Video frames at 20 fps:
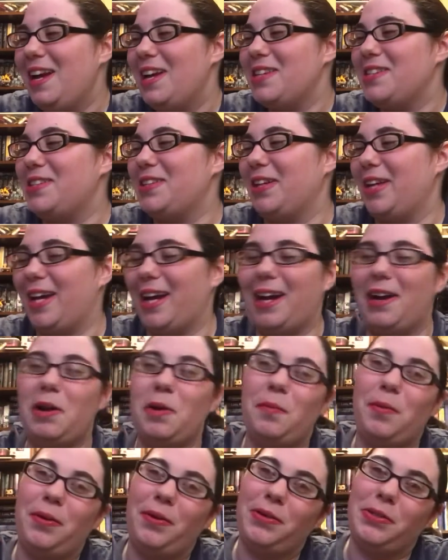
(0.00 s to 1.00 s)
So yeah, I
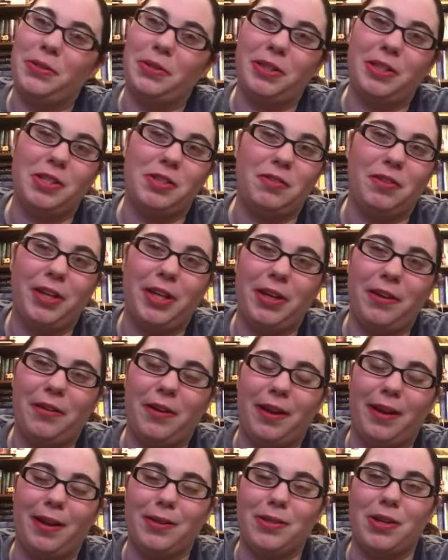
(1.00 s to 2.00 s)
hope you enjoyed this video,
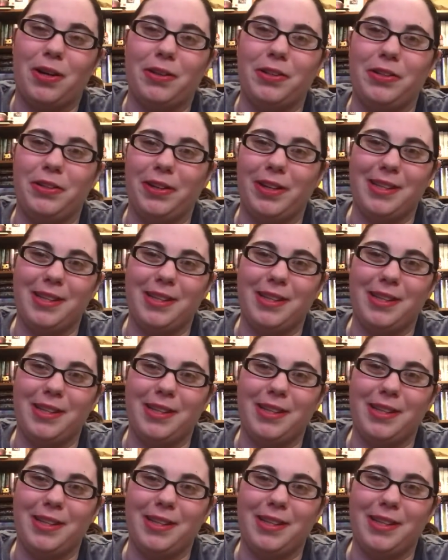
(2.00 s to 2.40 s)
and I'll talk to you